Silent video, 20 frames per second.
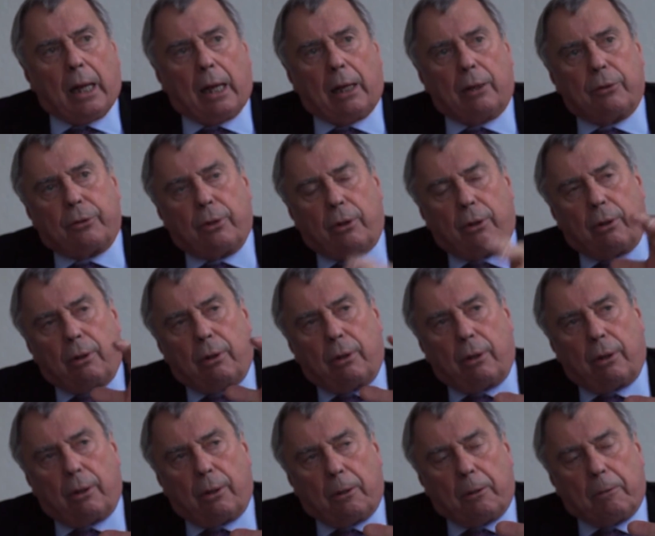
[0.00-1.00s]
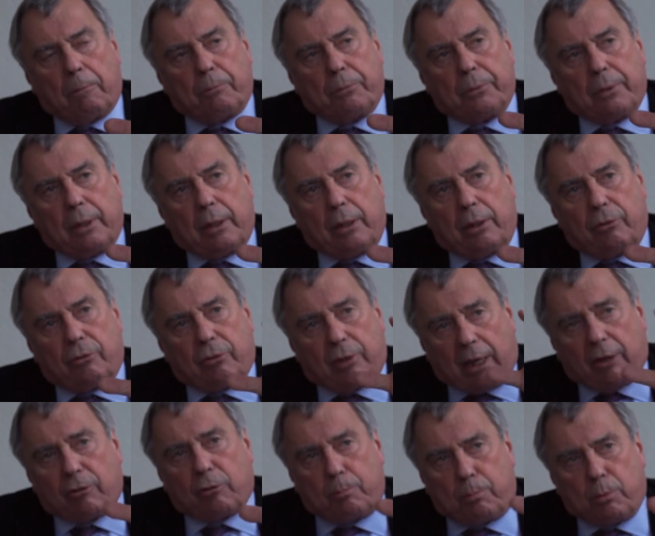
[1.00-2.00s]
And his
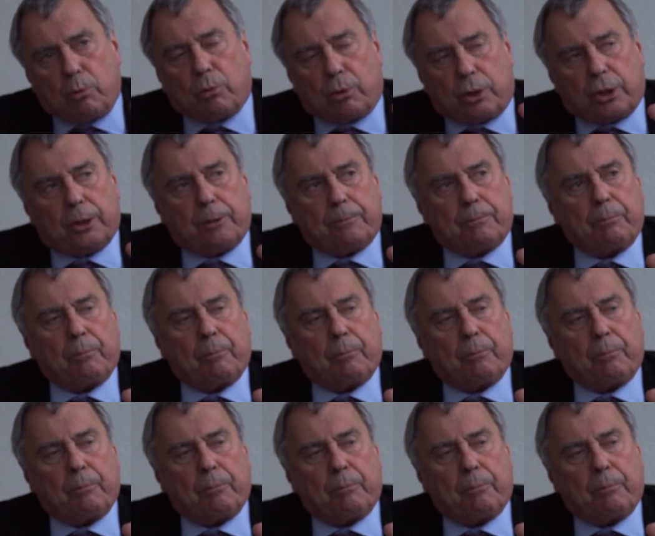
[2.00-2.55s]
last book,